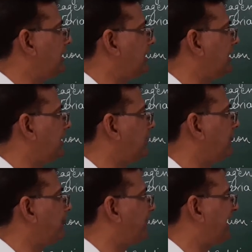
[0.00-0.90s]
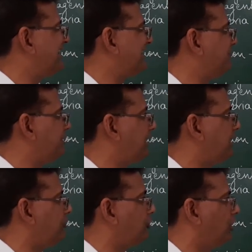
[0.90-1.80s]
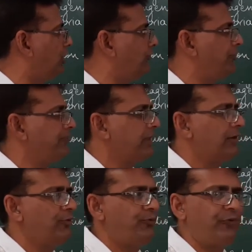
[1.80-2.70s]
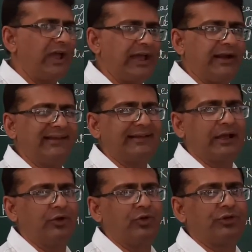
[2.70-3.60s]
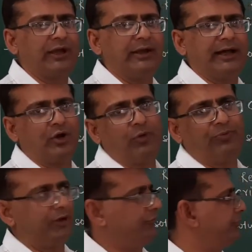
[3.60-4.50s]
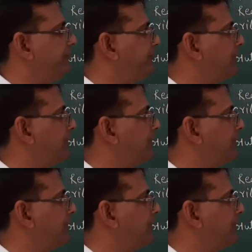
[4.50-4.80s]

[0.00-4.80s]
color precipitate of ferrous hydroxide are observed.